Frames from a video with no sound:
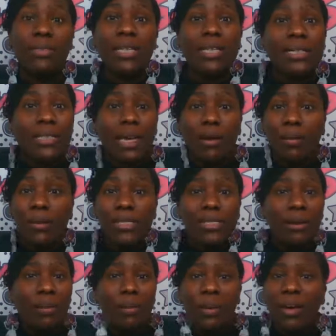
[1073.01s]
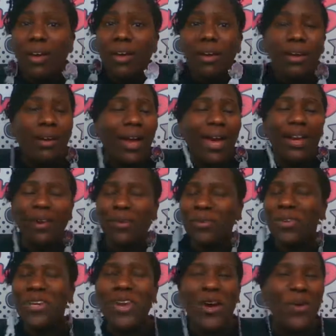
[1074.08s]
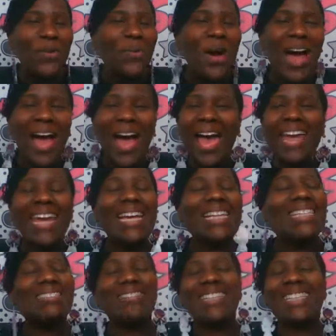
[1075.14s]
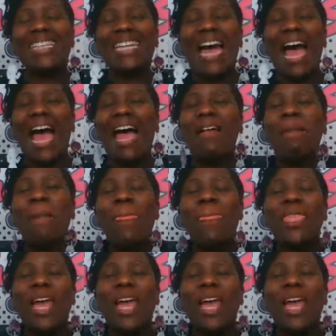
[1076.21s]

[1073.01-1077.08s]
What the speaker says: I was going to say a reason, but I don't know why. It's really not.